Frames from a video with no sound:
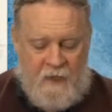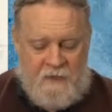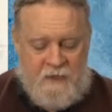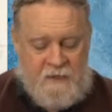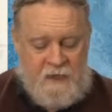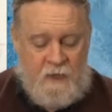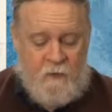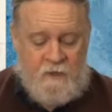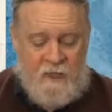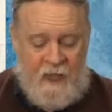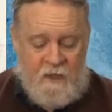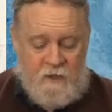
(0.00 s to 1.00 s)
says he
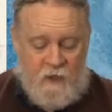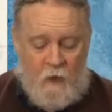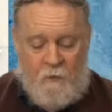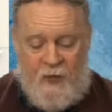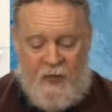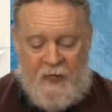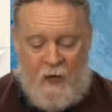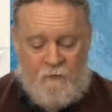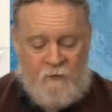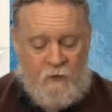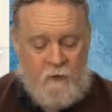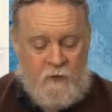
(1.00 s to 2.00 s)
once asked Kobach how
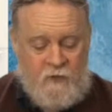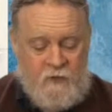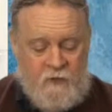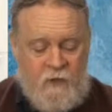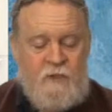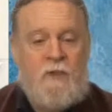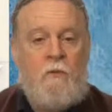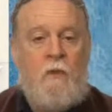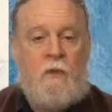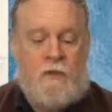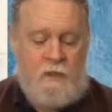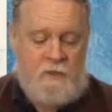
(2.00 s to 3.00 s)
voter registration
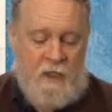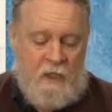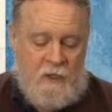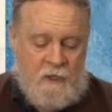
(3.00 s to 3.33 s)
workers